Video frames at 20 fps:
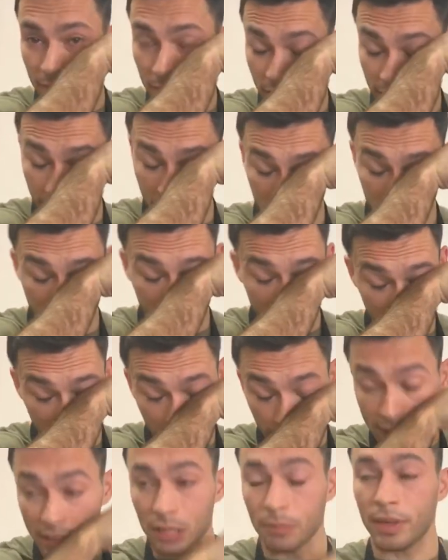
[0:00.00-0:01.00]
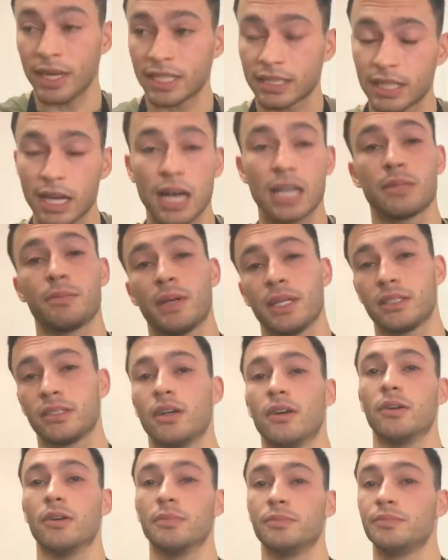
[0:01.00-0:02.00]
Yeah.
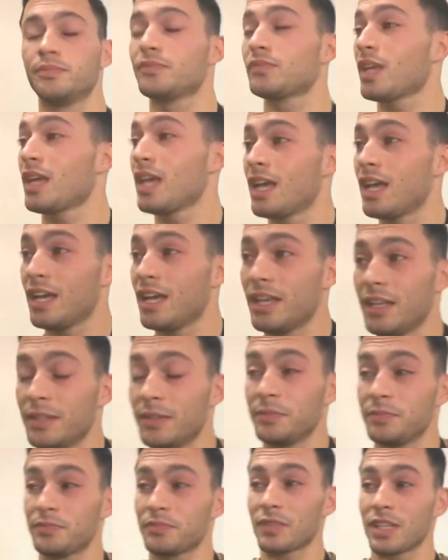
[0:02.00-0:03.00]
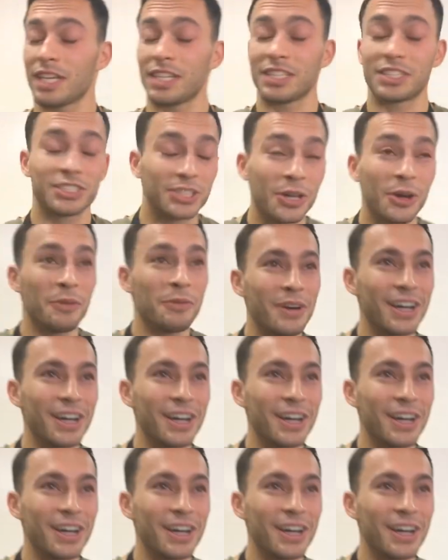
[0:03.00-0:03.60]
See, he loves it so much, he's crying.